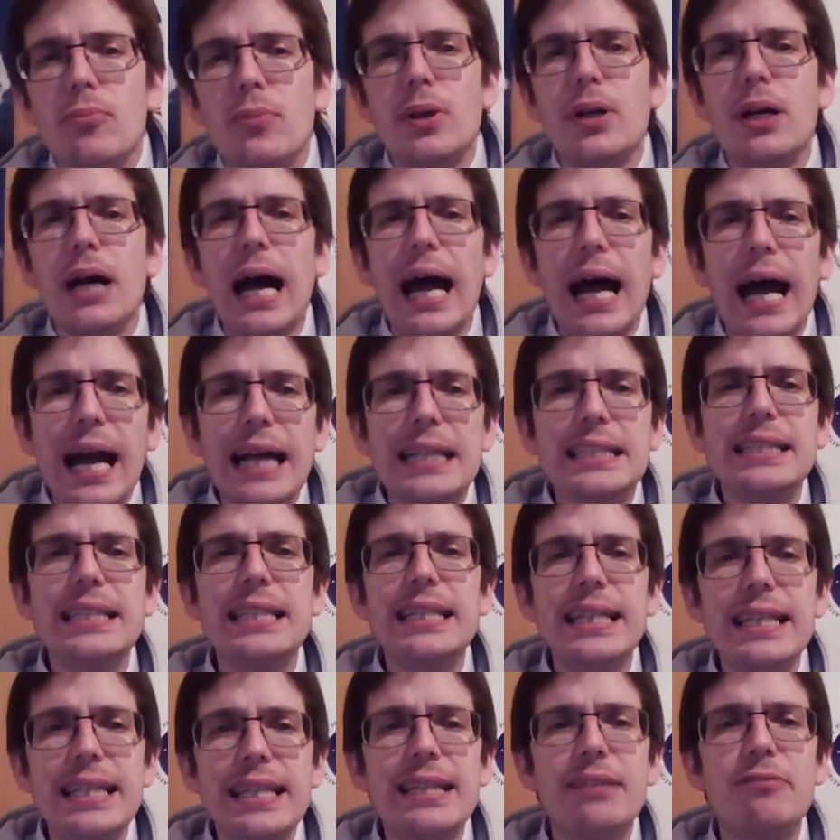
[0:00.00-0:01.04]

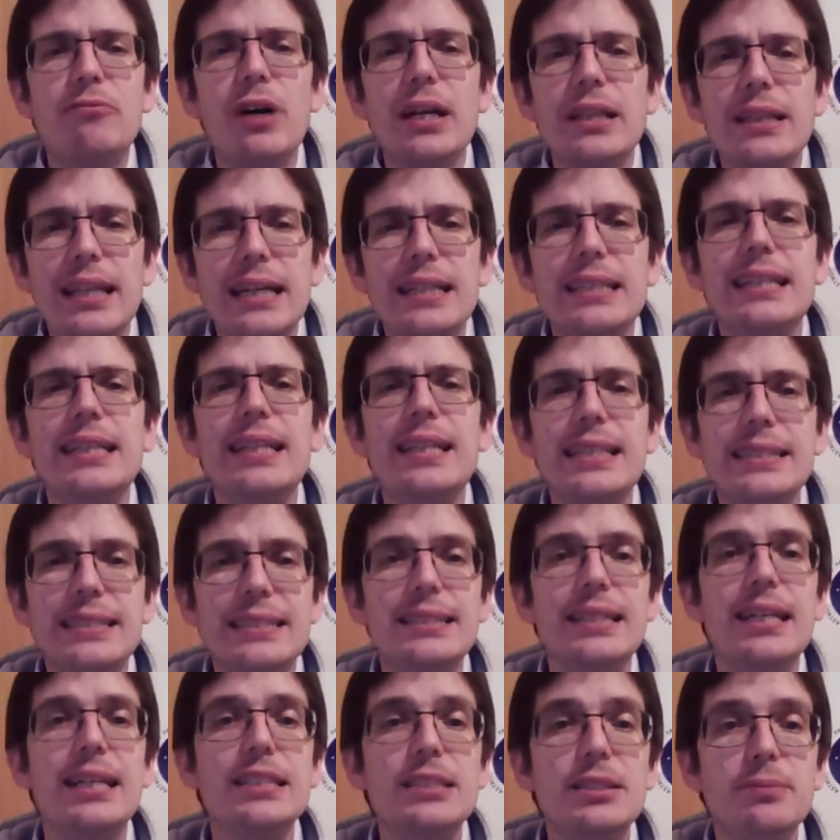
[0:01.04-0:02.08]
actually, what this
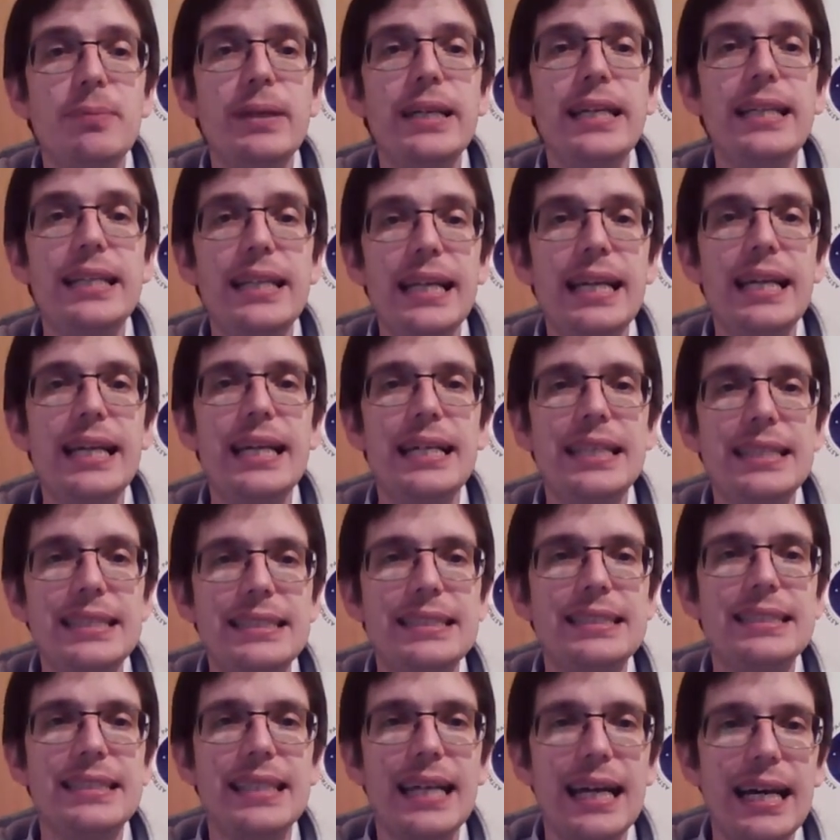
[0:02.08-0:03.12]
does mean
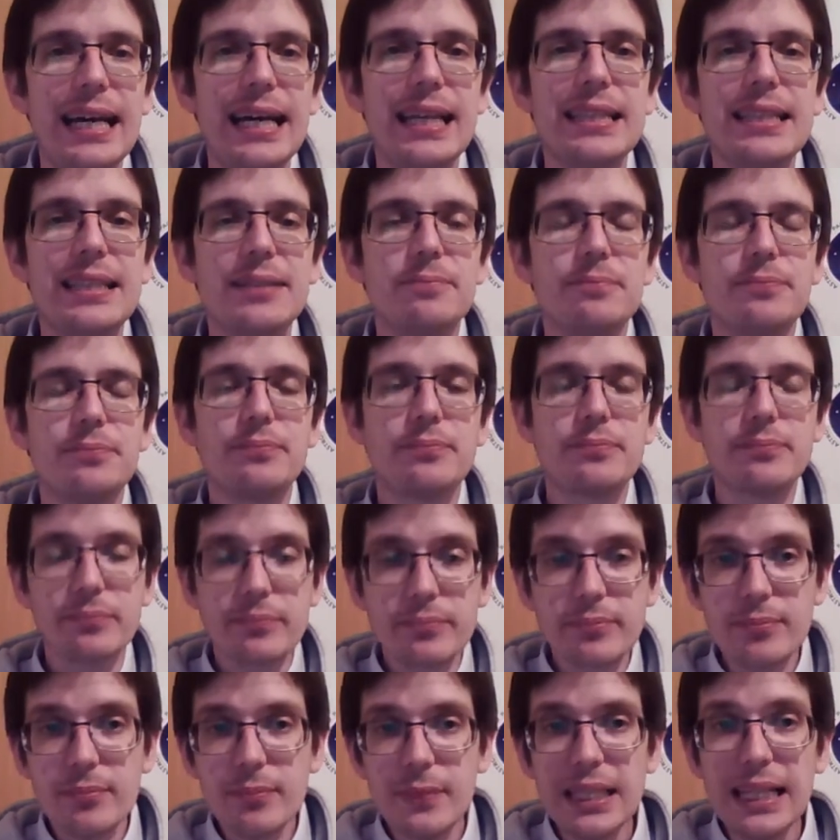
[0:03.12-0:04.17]
is that
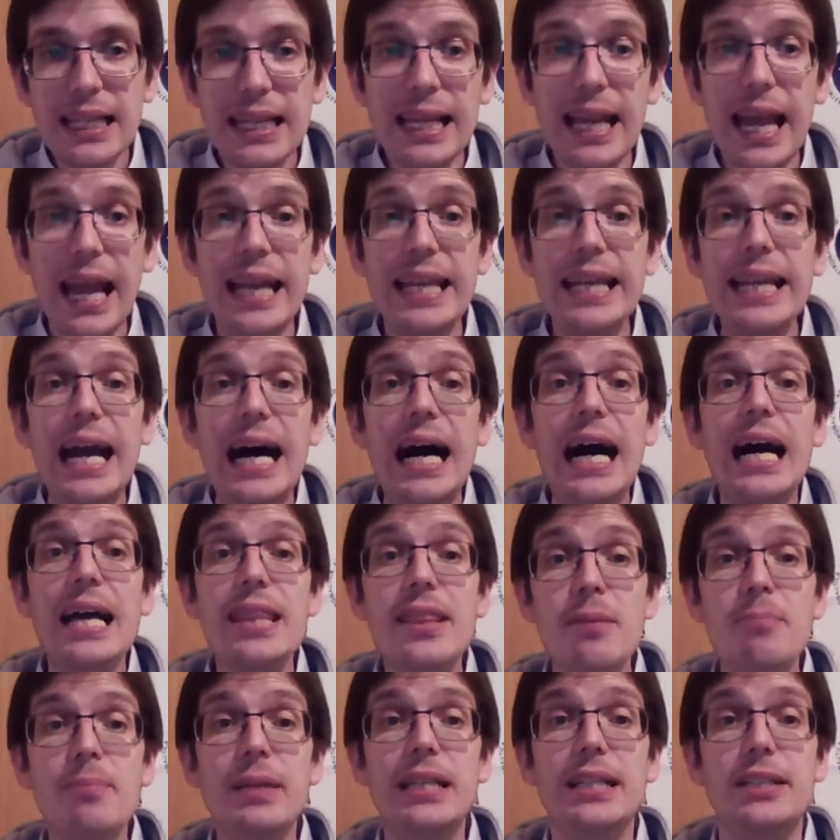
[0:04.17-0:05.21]
any
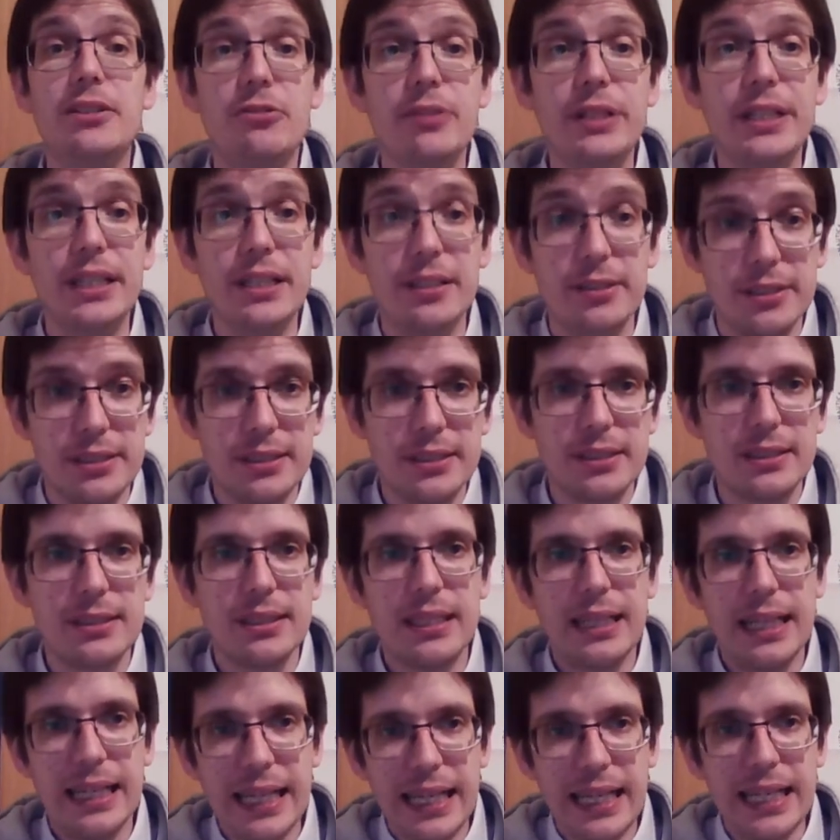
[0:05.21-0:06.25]
other military use
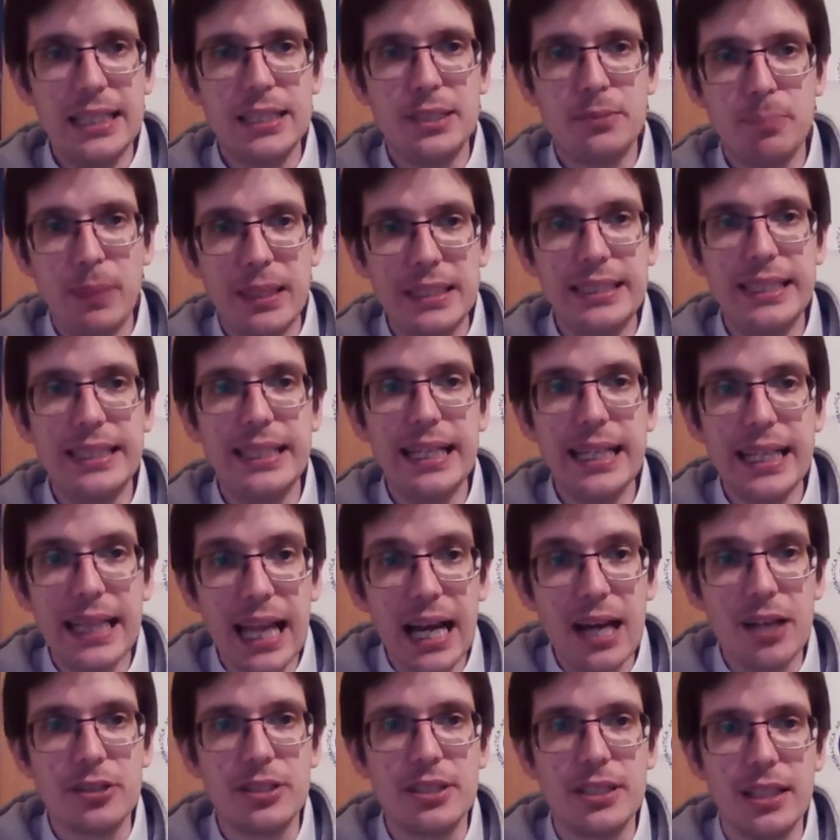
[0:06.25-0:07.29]
is basically
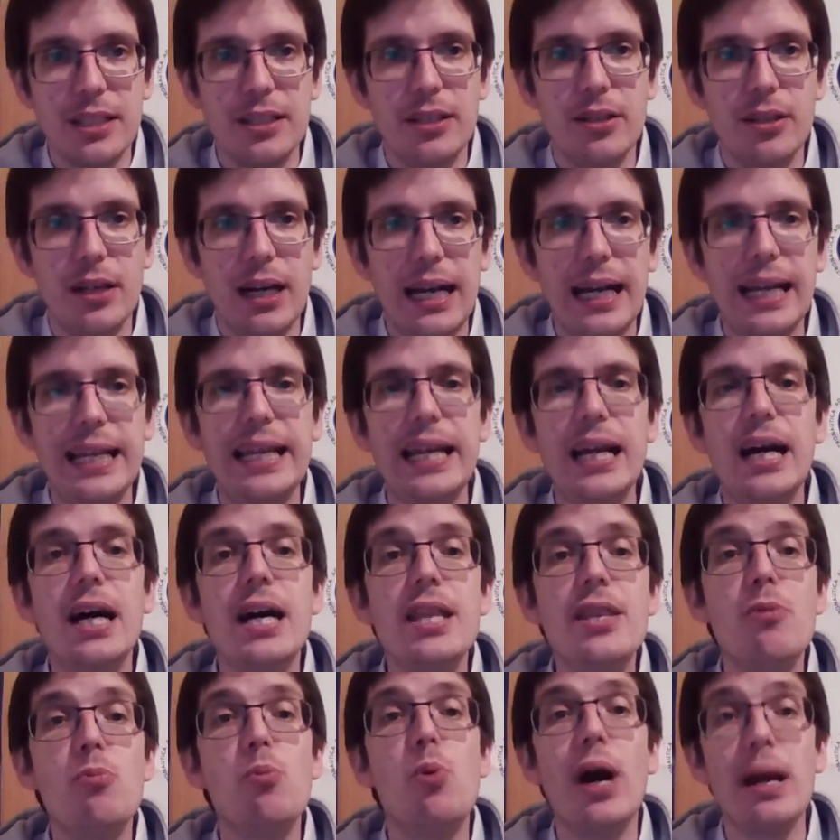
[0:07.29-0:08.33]
allowed. So any
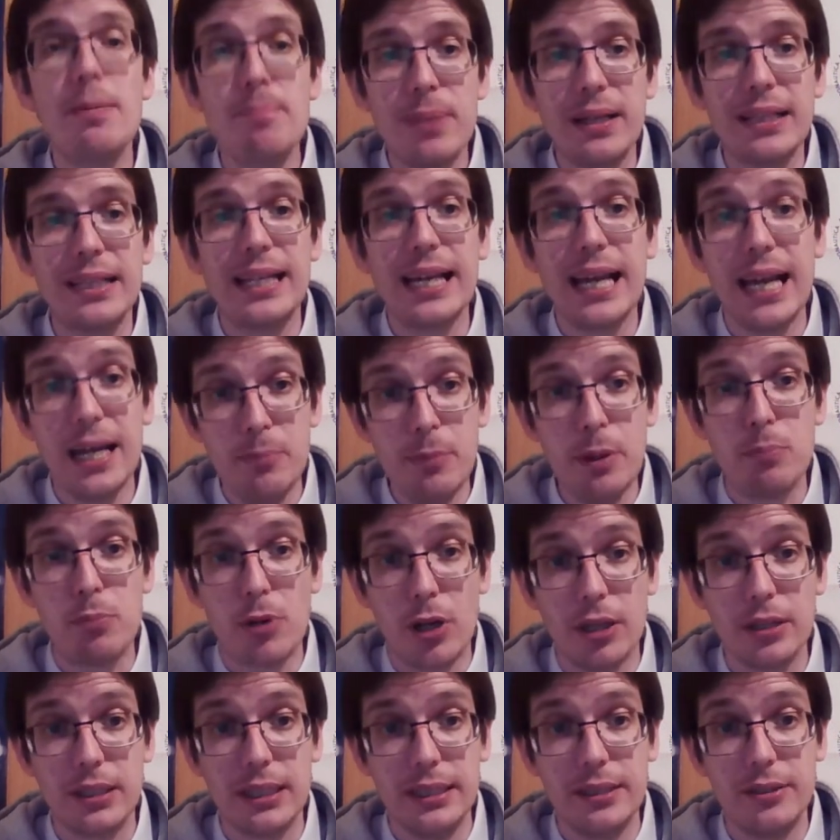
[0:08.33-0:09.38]
other weapon can be
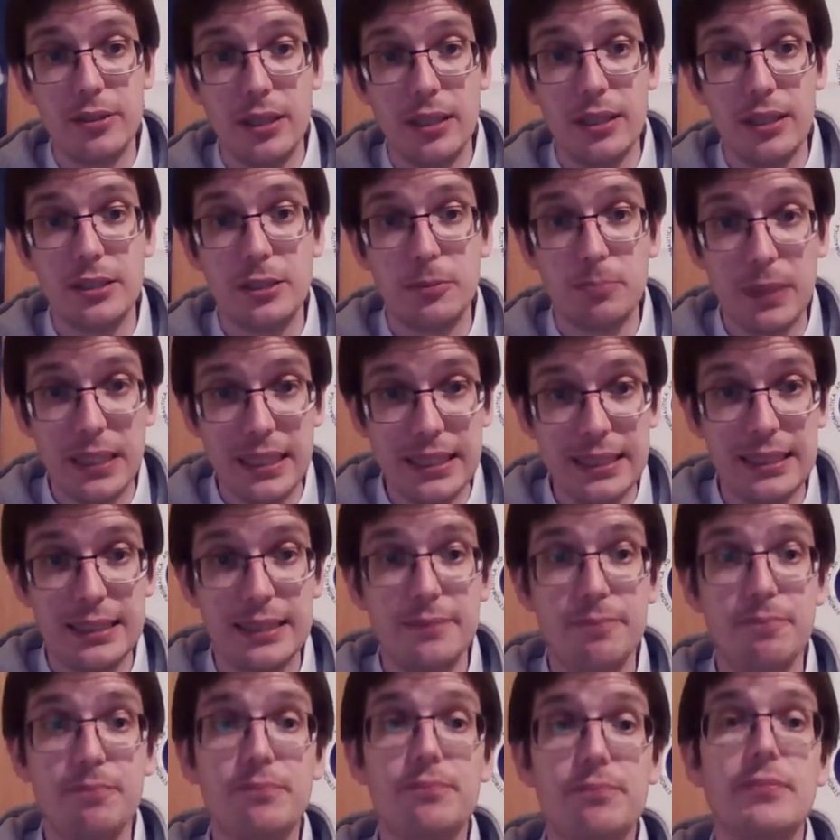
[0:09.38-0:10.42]
brought into outer space.
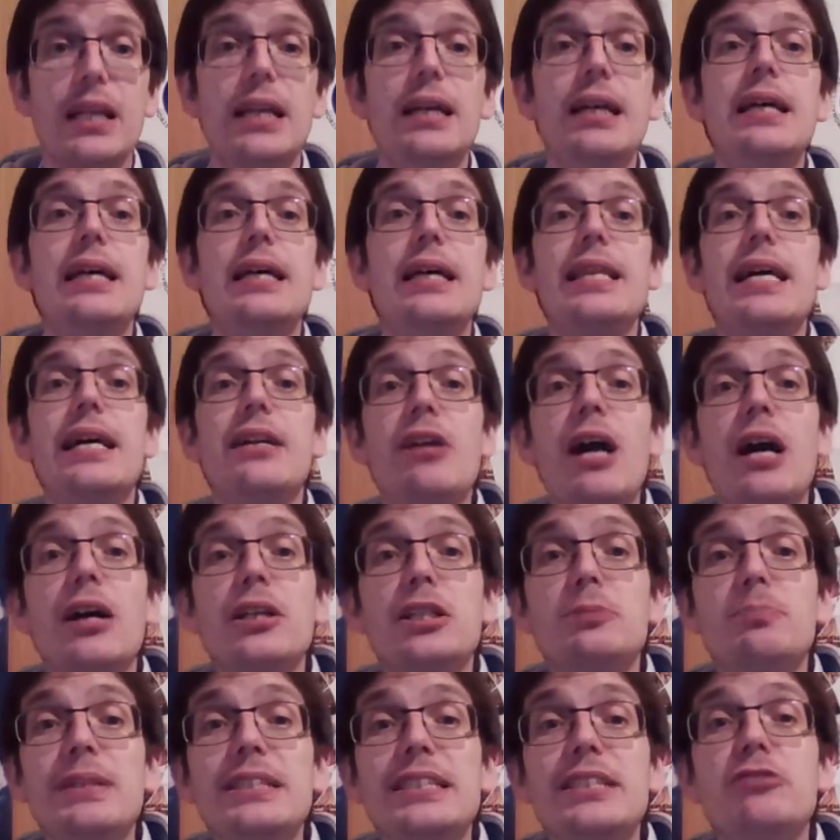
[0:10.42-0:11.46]
Then outer
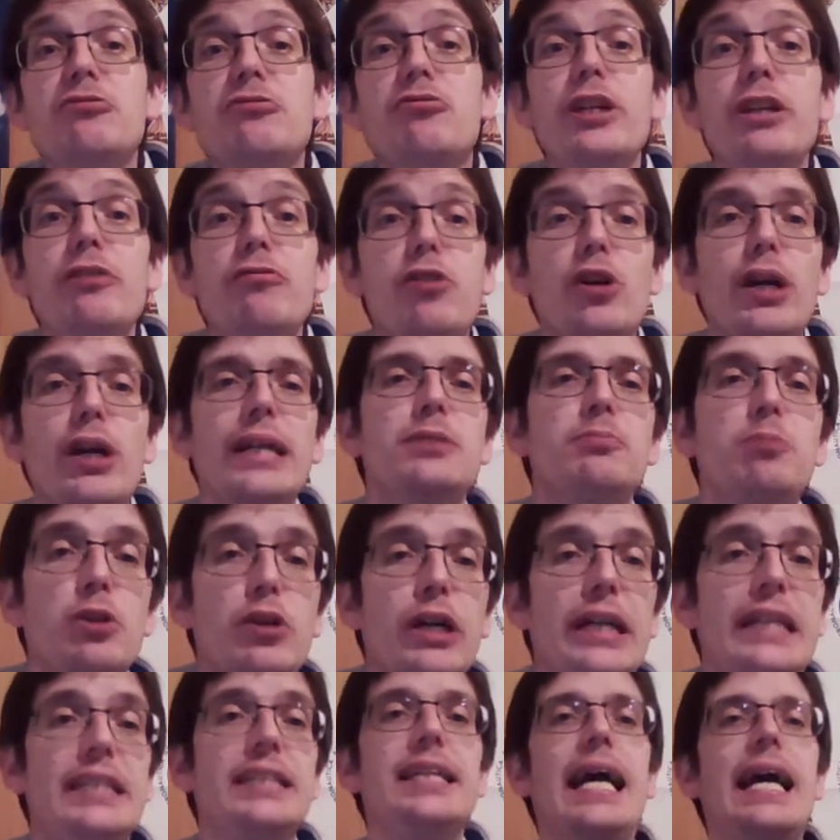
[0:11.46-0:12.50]
space is free for
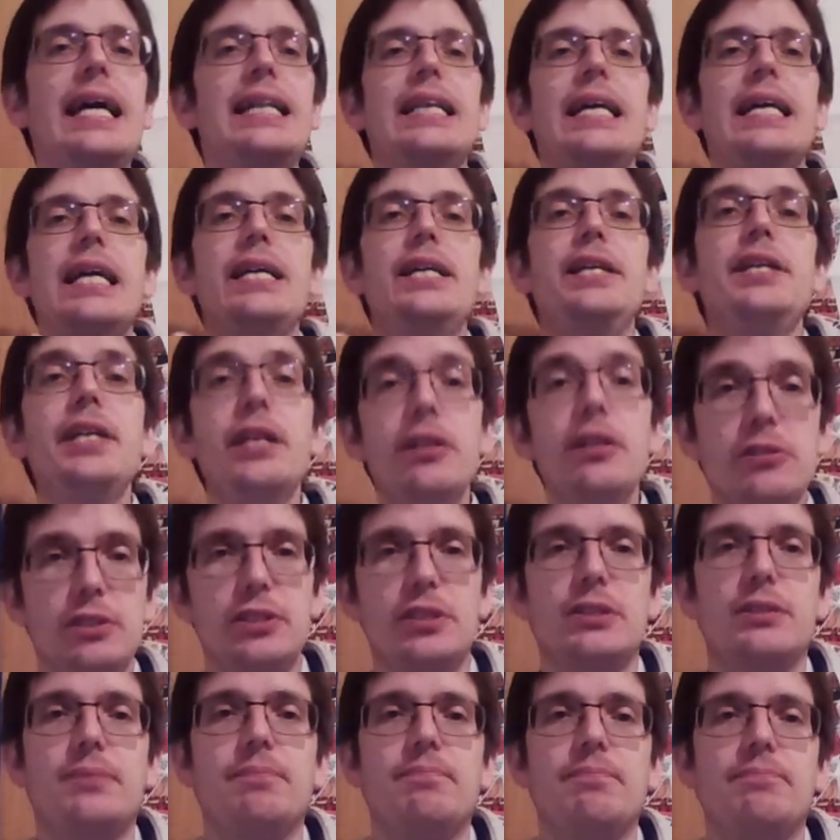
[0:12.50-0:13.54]
exploration and
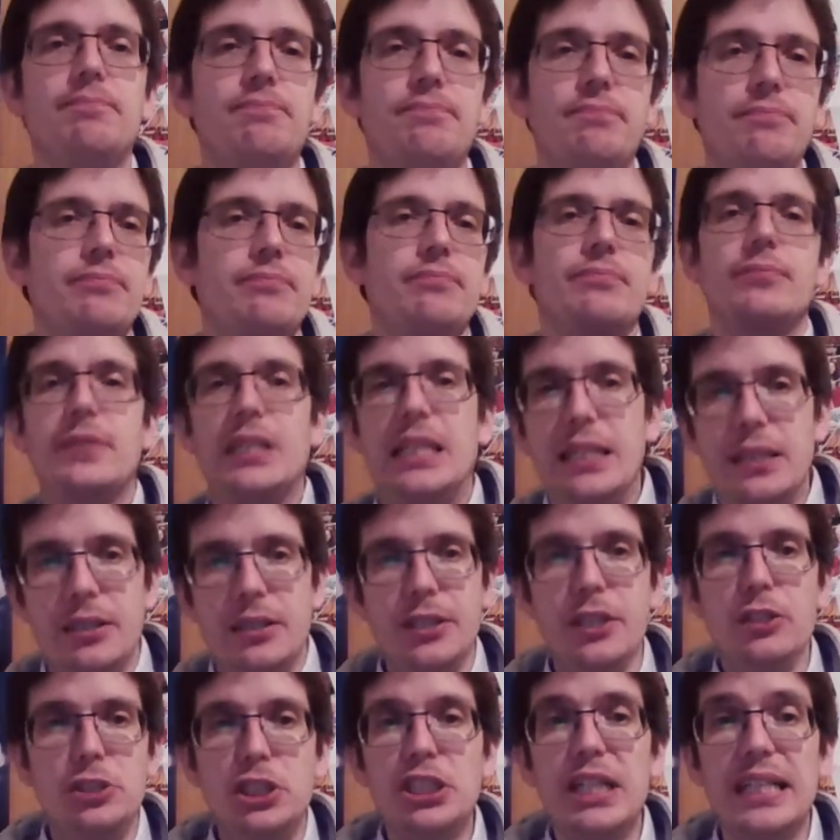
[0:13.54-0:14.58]
use.
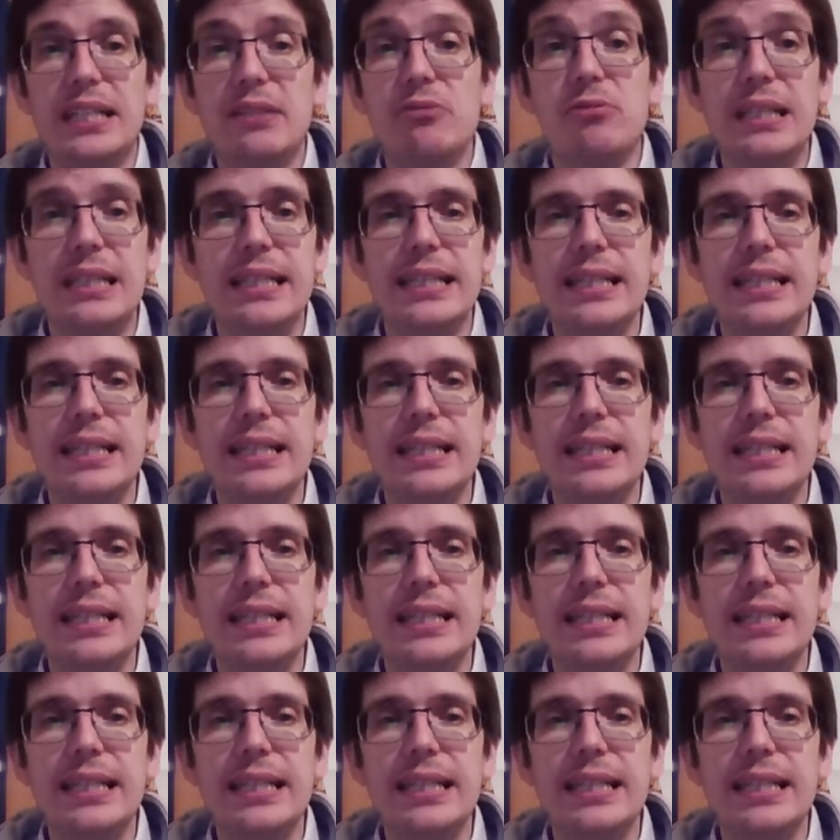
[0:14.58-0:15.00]
Use generally.